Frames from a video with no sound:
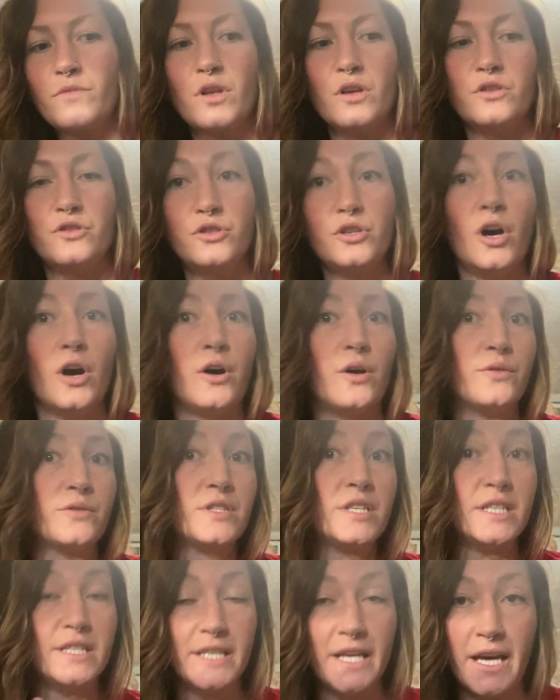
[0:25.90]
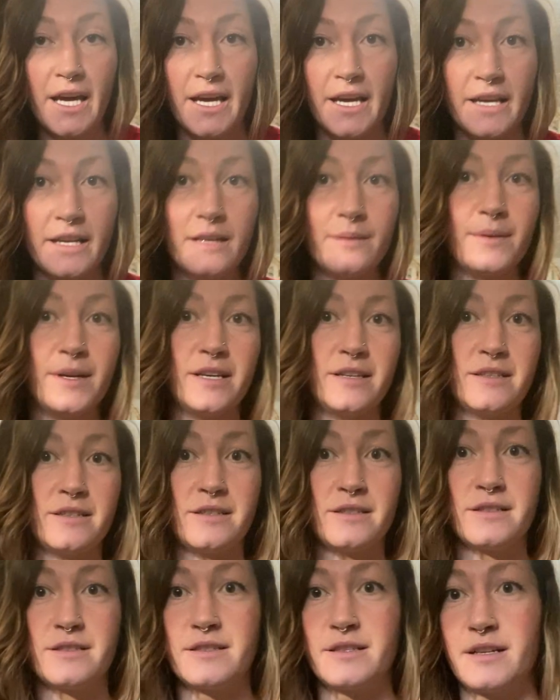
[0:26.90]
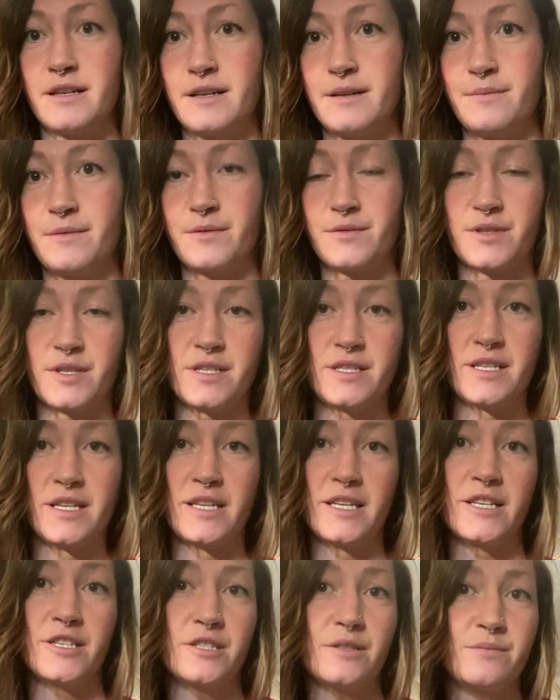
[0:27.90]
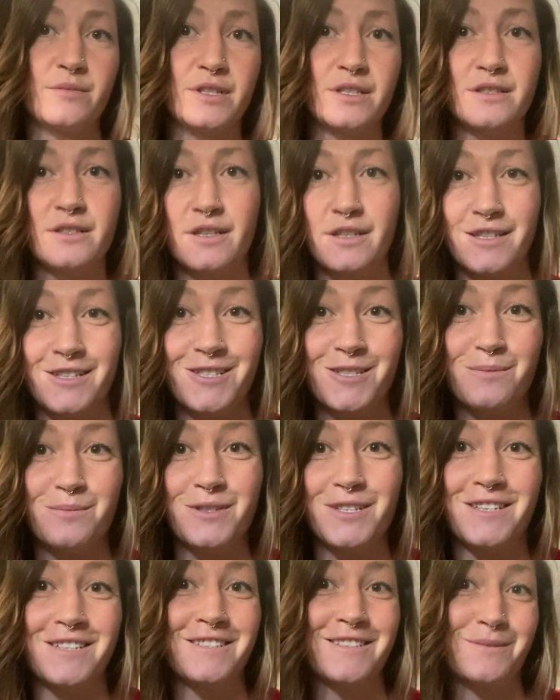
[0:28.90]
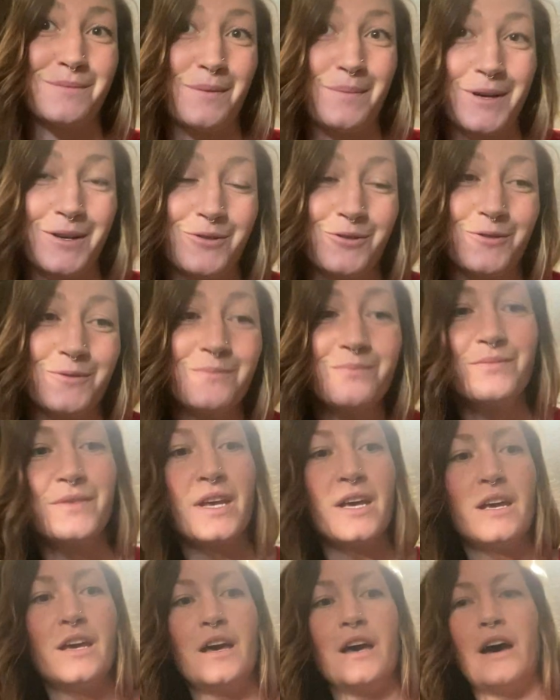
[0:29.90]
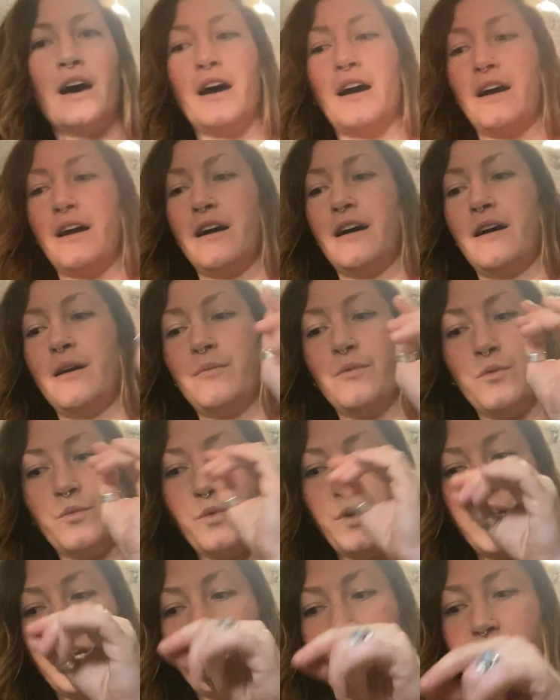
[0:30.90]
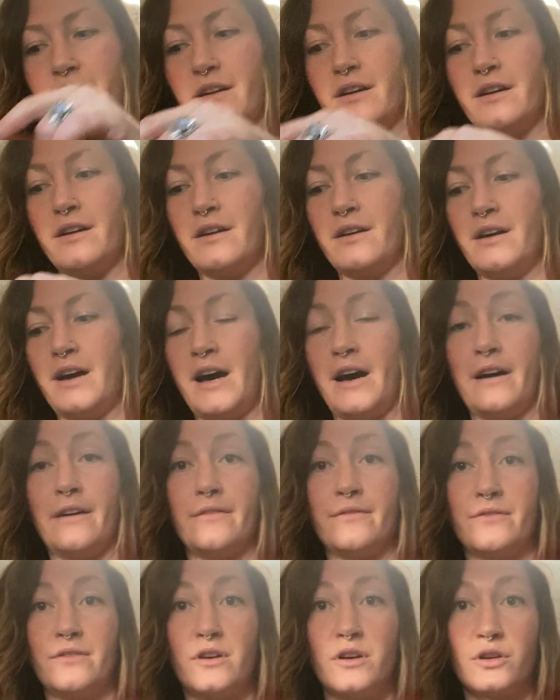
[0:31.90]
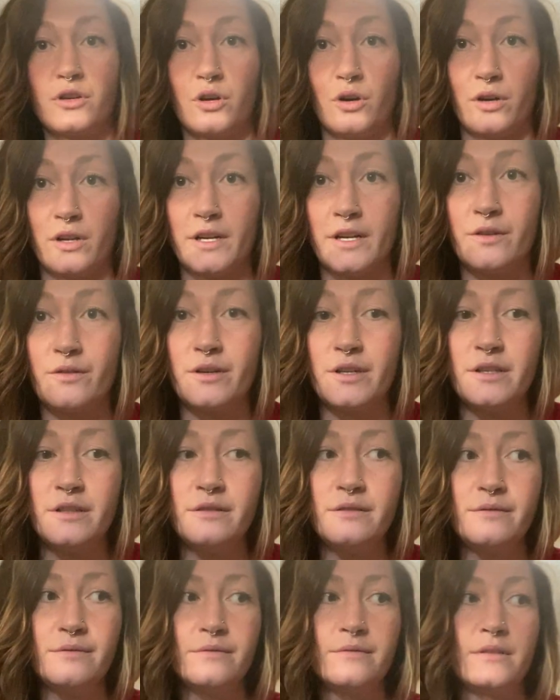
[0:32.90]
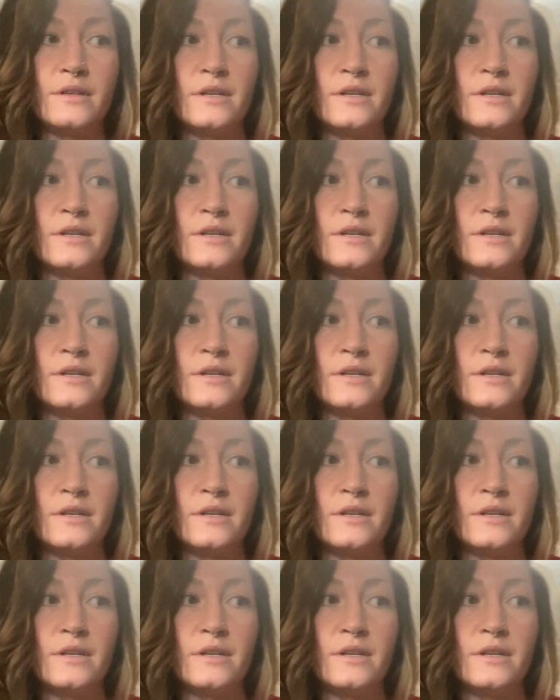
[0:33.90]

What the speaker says: So today in Amanda's, I was gonna say kitchen, but it's not kitchen because it's my bedroom. We have coconut oil,